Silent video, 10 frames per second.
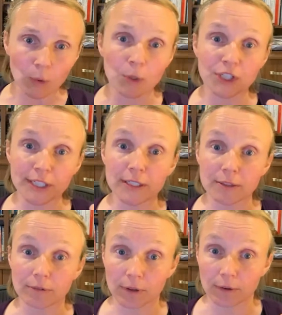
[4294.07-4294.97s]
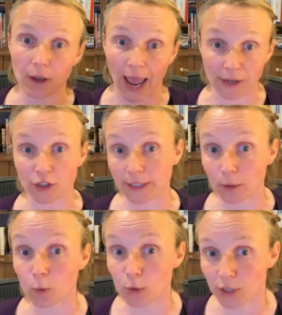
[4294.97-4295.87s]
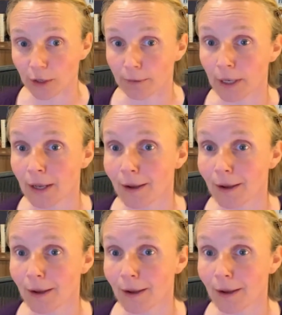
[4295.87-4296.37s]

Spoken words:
which is actually also